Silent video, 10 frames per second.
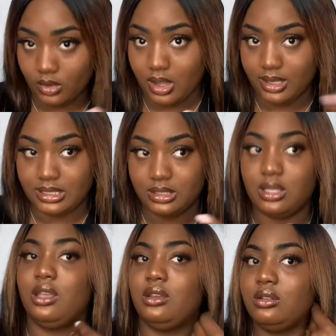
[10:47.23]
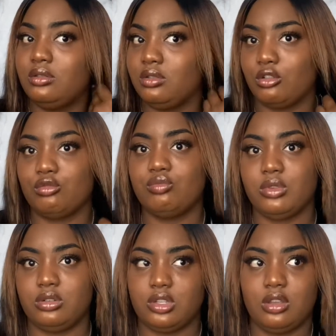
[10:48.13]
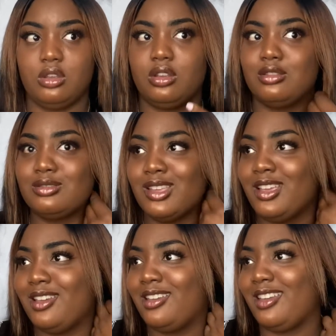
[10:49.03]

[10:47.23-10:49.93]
As I said, you know, it sheds.